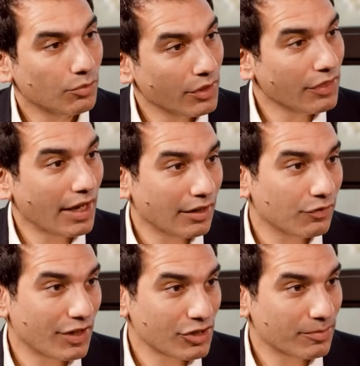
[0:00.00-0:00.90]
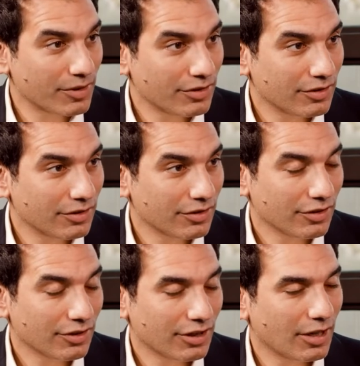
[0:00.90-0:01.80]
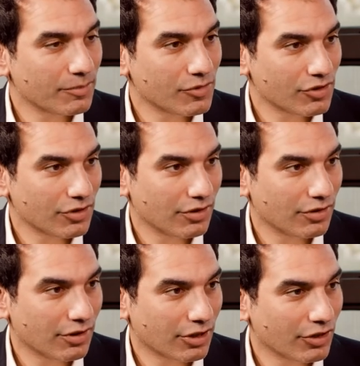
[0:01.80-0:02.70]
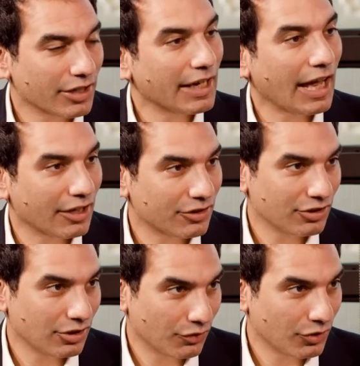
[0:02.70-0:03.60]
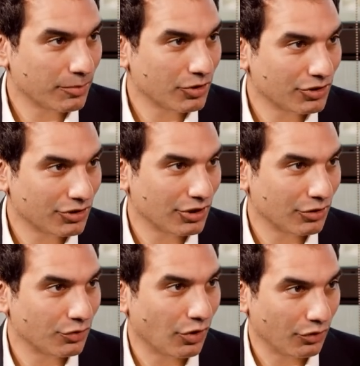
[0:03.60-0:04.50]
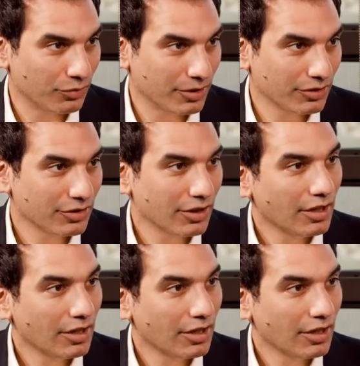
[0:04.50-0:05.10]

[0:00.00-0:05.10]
With that investment comes the criticality of community involvement.